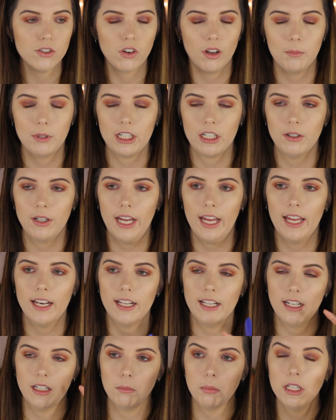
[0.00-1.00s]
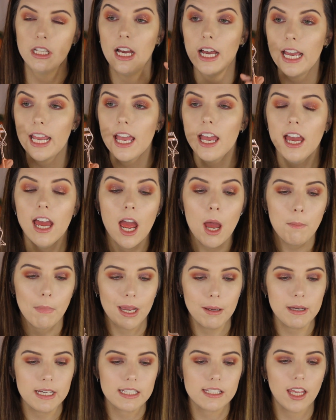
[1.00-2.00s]
So I'm gonna go ahead and apply
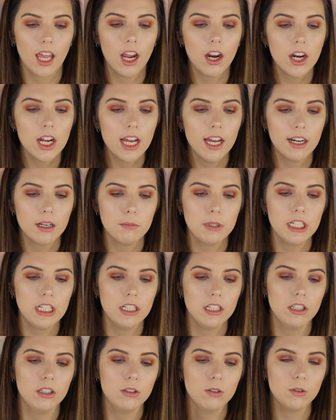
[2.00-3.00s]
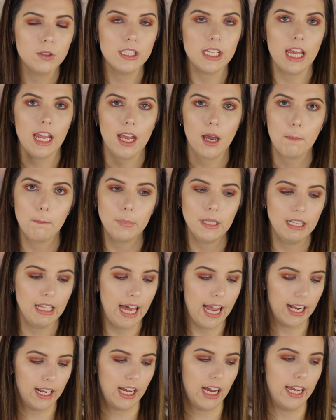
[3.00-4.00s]
my mascara and I'm gonna use a
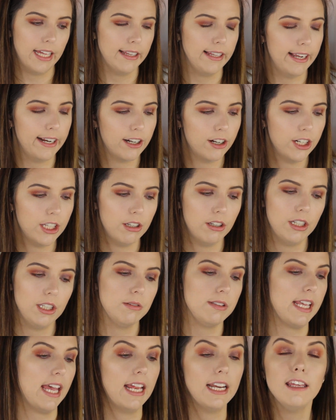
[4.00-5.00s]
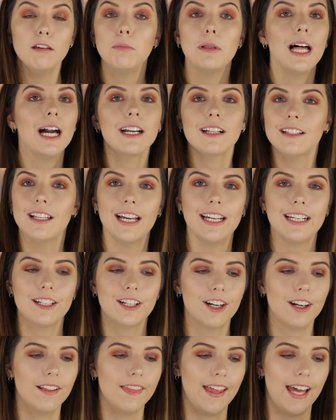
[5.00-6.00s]
black eyeliner. You can use any black
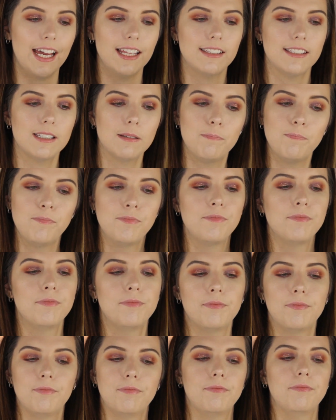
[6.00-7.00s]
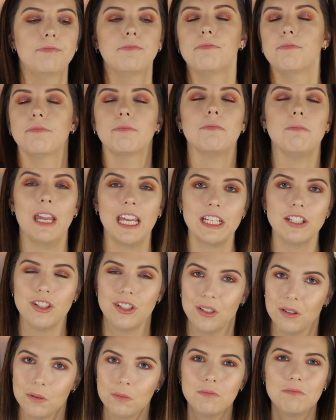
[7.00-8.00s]
liner that makes
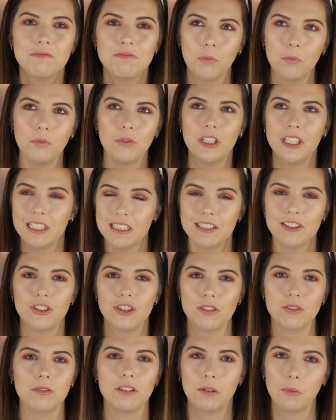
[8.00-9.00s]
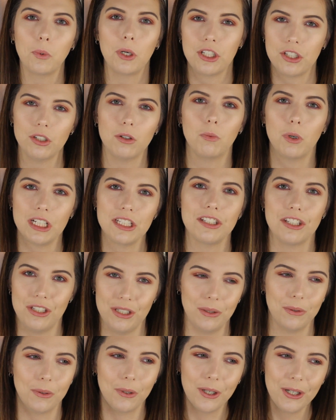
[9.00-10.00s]
you that's just what you want to
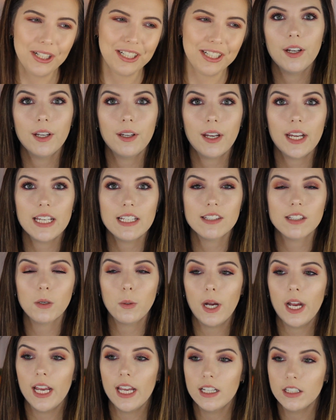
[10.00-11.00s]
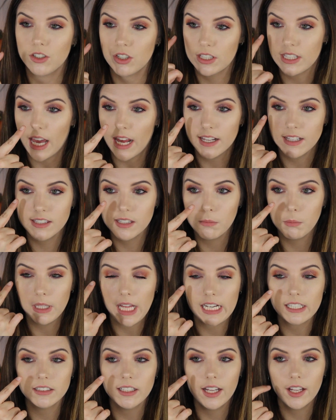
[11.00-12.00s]
do. Alright guys, so I just added some
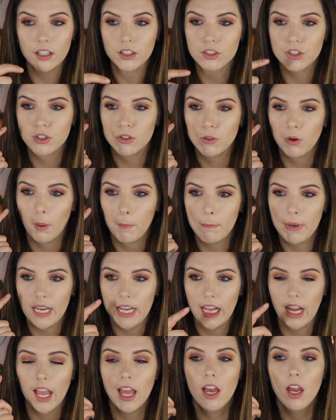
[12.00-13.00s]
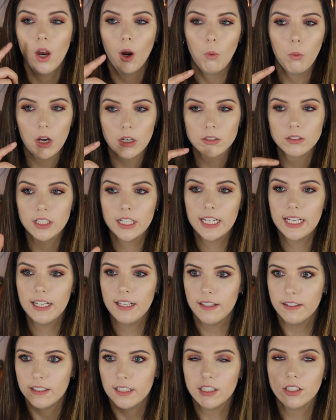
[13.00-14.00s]
black liner to my waterline
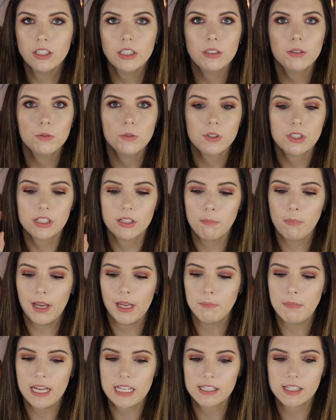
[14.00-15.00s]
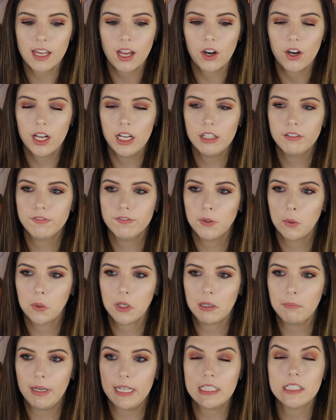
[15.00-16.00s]
and then used my mascara
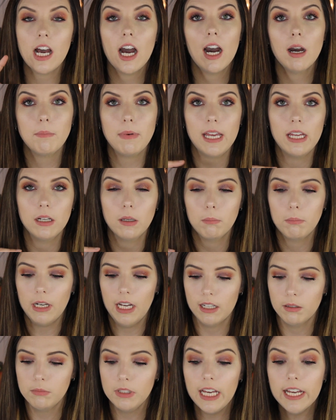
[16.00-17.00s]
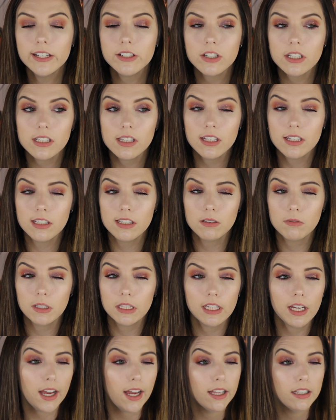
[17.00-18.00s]
for my top and bottom lashes. This is
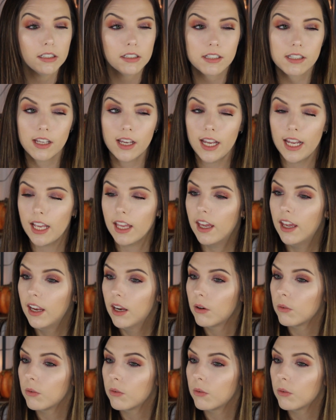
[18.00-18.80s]
what the eye looks like.